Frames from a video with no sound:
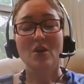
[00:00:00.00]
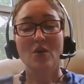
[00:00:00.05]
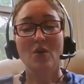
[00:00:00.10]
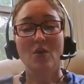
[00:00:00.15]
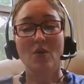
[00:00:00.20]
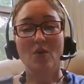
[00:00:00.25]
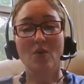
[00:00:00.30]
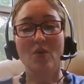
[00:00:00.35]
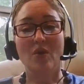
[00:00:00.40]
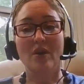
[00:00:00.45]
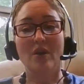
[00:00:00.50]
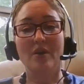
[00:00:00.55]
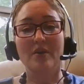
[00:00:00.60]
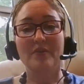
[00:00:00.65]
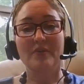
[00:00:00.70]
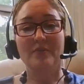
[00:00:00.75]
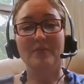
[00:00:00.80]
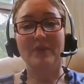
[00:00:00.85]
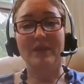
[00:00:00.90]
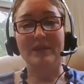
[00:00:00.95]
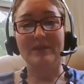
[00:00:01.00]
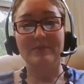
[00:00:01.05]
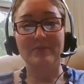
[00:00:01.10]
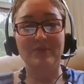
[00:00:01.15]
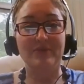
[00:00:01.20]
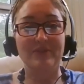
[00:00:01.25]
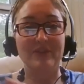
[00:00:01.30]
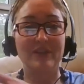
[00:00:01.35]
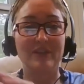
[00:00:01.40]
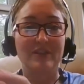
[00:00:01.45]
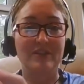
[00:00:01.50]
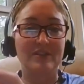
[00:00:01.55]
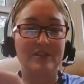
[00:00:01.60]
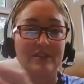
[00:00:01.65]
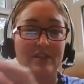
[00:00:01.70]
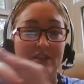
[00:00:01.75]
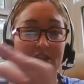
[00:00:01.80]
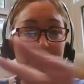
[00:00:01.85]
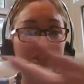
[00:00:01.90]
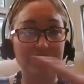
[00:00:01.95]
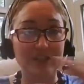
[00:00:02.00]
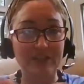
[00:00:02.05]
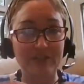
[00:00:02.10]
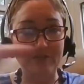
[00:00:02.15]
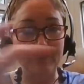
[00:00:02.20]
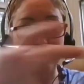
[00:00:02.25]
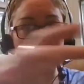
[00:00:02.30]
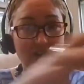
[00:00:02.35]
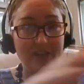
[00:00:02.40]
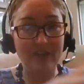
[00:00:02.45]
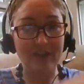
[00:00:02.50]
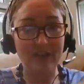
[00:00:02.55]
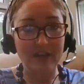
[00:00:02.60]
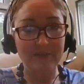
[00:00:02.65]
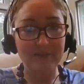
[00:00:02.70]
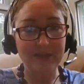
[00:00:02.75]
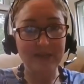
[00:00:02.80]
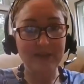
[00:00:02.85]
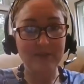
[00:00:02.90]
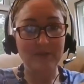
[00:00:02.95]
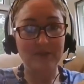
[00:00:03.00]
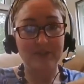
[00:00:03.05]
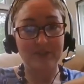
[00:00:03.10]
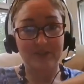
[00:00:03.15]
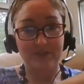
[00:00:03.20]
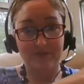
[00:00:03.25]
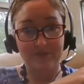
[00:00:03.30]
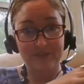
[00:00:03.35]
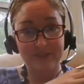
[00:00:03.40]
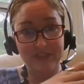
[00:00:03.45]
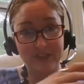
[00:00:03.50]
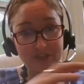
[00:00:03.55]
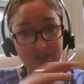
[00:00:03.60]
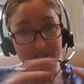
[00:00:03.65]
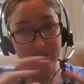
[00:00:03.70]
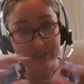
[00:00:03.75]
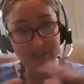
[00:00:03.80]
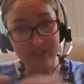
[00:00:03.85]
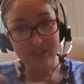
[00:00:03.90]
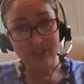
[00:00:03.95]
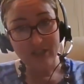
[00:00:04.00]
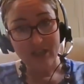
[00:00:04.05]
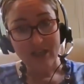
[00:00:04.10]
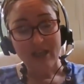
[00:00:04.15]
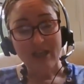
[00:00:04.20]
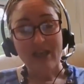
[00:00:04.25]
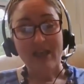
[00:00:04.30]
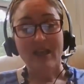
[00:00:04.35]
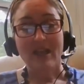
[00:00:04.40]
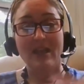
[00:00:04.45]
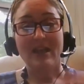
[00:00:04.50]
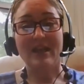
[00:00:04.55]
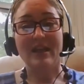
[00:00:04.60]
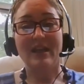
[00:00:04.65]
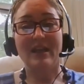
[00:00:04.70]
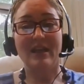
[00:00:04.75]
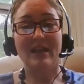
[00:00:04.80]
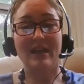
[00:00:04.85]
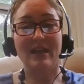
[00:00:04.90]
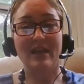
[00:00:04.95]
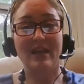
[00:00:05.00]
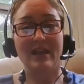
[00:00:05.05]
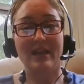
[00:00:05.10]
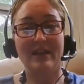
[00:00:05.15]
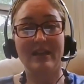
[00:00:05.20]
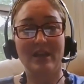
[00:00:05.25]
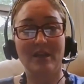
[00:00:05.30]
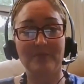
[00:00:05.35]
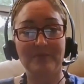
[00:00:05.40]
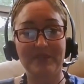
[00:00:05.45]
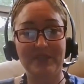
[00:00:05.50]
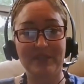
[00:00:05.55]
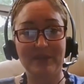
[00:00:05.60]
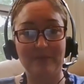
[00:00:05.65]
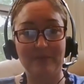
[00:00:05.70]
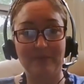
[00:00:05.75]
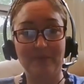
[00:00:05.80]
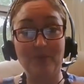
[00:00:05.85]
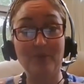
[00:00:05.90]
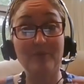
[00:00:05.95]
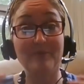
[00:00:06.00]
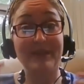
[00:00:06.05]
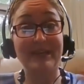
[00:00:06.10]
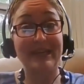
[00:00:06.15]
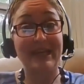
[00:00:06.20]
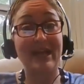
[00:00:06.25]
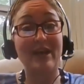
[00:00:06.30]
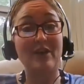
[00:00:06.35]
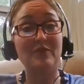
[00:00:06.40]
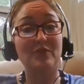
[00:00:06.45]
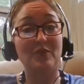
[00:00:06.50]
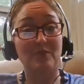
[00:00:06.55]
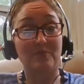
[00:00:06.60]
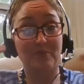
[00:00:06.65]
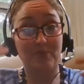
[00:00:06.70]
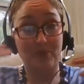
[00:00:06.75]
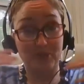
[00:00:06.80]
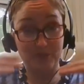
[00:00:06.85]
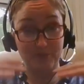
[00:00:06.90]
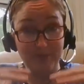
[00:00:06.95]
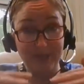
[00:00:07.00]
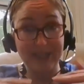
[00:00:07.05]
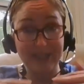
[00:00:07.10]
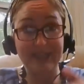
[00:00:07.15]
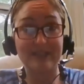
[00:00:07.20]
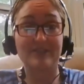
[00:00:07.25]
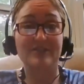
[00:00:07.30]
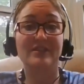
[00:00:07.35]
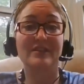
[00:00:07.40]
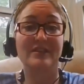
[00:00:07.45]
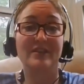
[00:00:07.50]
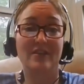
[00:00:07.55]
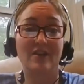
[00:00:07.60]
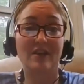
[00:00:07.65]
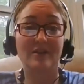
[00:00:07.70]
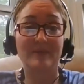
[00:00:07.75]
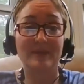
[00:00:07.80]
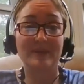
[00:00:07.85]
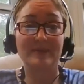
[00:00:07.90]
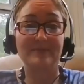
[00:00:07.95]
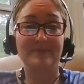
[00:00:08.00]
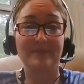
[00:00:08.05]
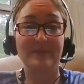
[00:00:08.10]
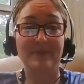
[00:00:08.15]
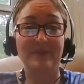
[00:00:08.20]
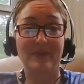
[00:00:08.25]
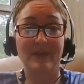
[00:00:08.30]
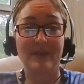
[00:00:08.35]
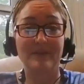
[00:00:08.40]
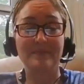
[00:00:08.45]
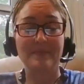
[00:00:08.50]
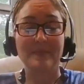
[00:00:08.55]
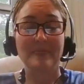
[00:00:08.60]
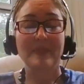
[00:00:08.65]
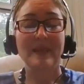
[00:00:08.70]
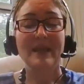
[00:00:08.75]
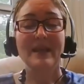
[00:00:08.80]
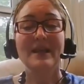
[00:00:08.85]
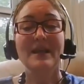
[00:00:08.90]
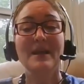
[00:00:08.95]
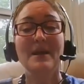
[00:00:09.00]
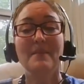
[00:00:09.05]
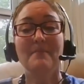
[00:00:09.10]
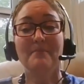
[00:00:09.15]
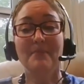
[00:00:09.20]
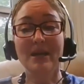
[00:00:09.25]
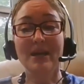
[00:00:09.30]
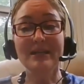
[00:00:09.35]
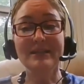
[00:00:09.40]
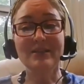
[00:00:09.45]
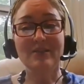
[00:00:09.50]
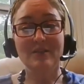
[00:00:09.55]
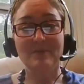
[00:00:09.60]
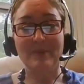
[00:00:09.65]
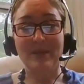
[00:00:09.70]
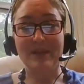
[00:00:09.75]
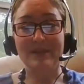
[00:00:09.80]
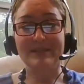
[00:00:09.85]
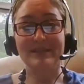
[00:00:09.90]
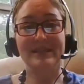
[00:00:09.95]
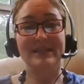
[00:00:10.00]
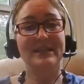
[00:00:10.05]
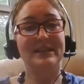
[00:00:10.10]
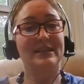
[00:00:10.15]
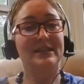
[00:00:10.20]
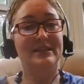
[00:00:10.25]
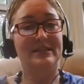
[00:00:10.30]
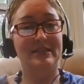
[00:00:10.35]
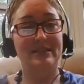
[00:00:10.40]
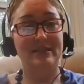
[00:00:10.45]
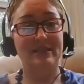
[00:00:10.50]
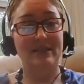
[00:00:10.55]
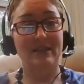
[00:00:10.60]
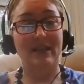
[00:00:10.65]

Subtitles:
or money moving sluggishly through the economy, which is a recession. It helps them pull money out or push money into the economy. Okay, monetary policy is